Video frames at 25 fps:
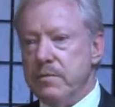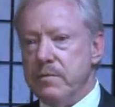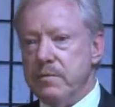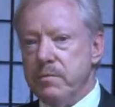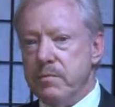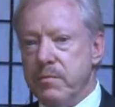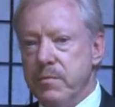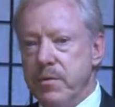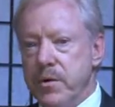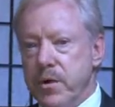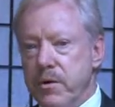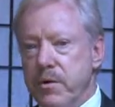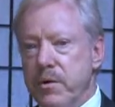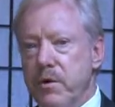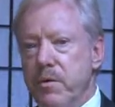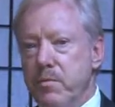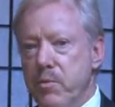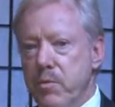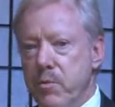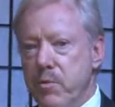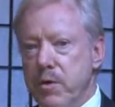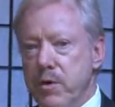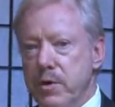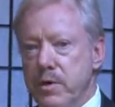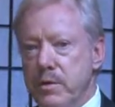very
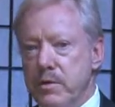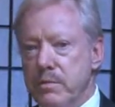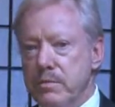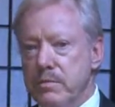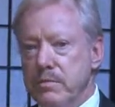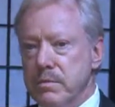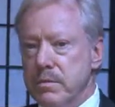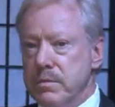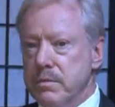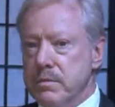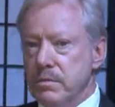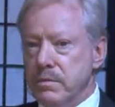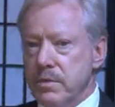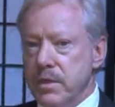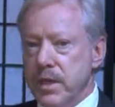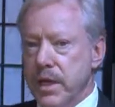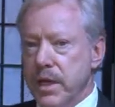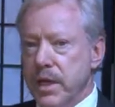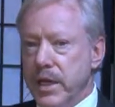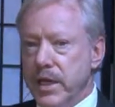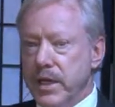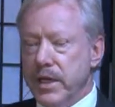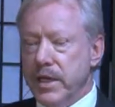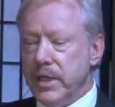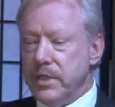important.
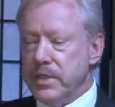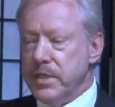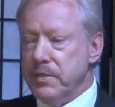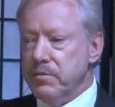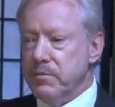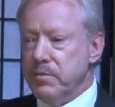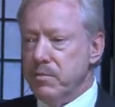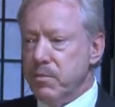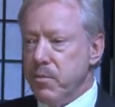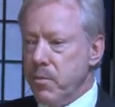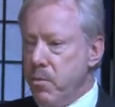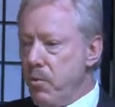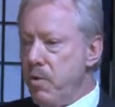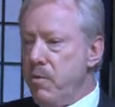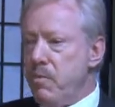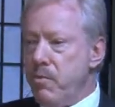And it's even more